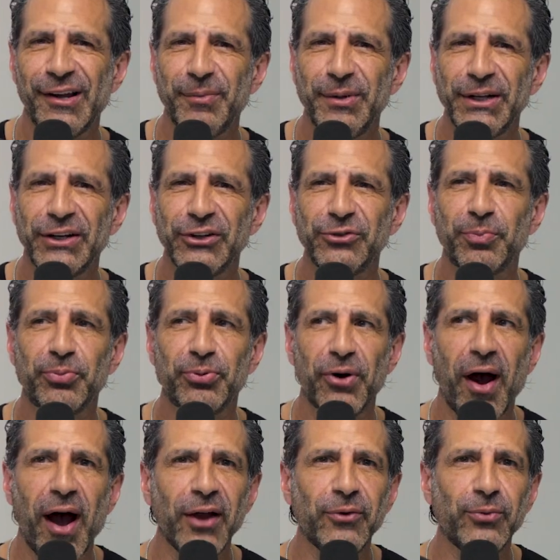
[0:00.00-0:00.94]
because
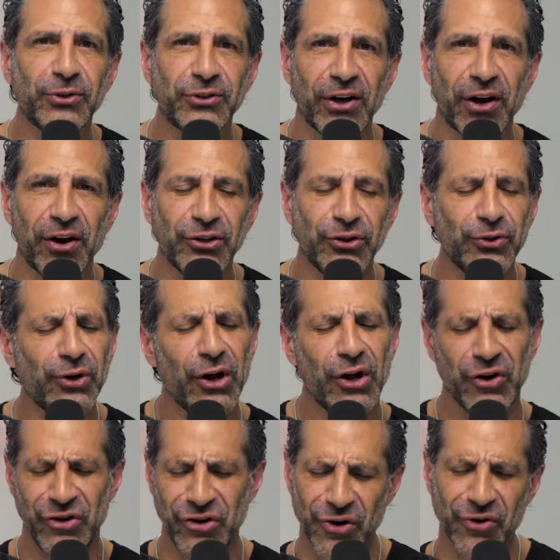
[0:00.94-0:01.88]
pride would tell you,
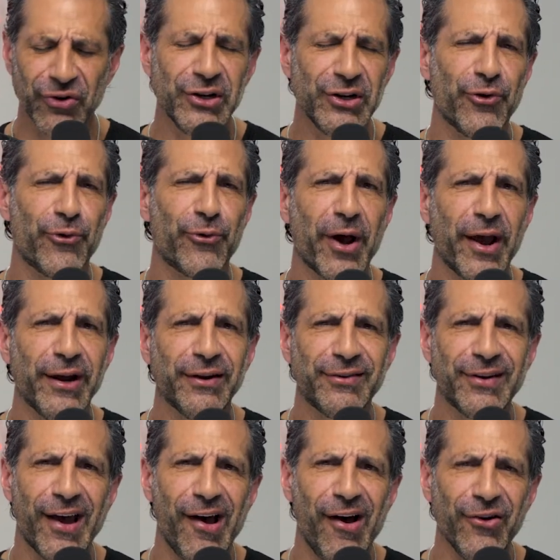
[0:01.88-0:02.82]
you don't need to write
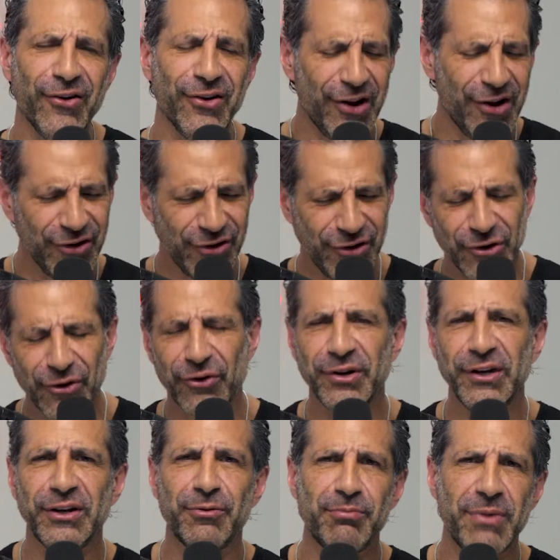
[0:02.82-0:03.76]
it down. You don't
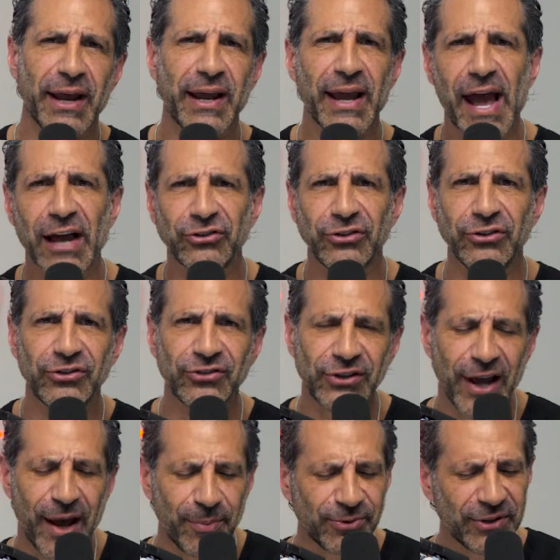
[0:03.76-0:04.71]
need to make action
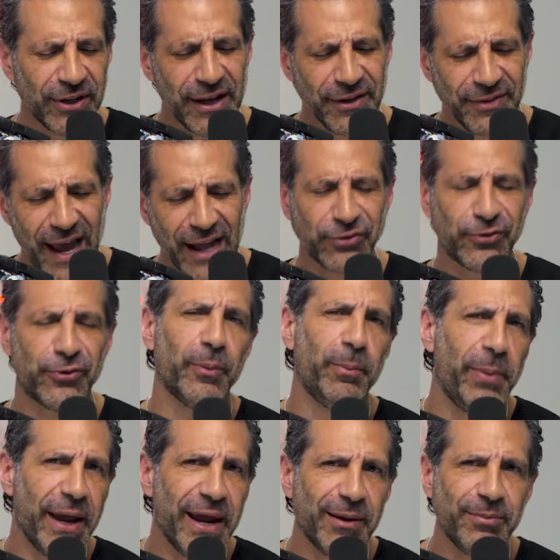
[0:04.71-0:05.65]
steps. That's for
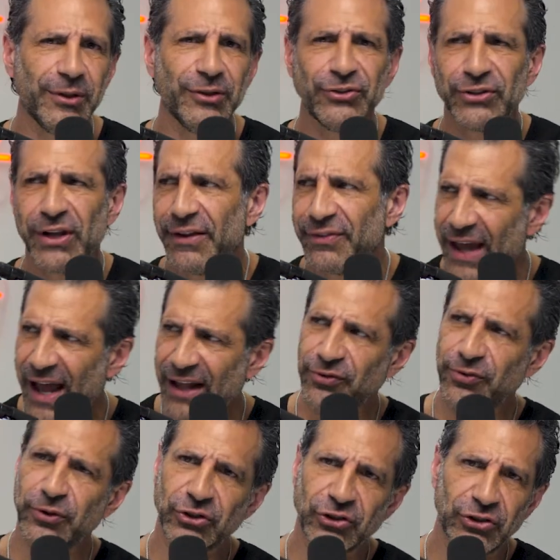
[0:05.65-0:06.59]
babies.
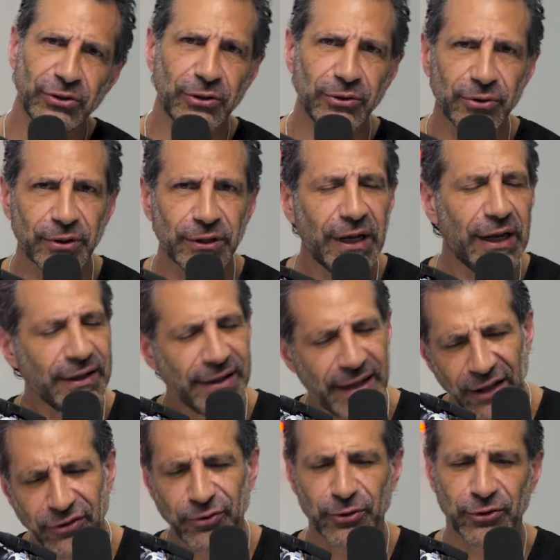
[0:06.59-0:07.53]
That's for children.
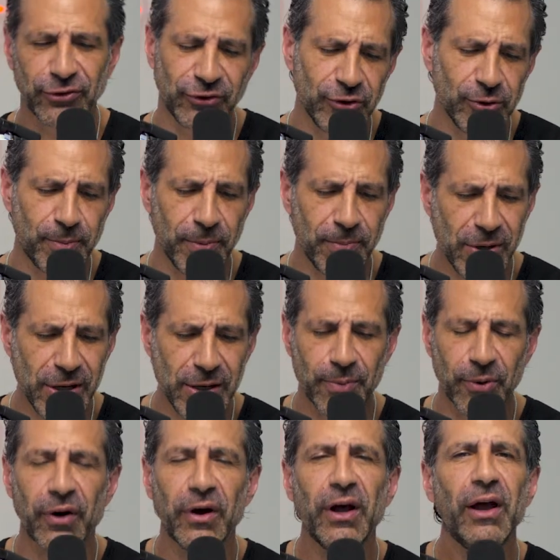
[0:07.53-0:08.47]
That's for stupid
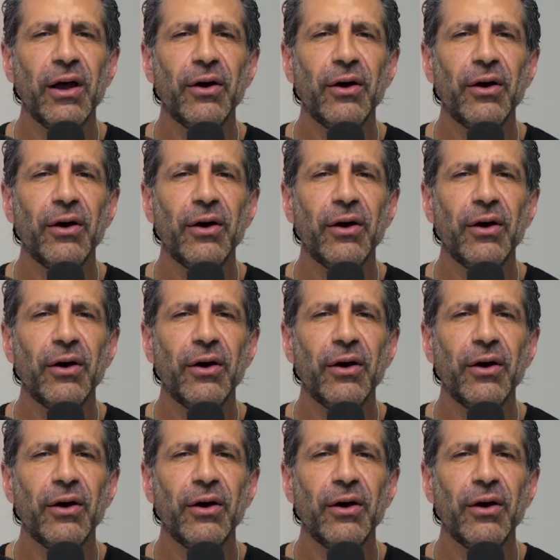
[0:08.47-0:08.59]
people.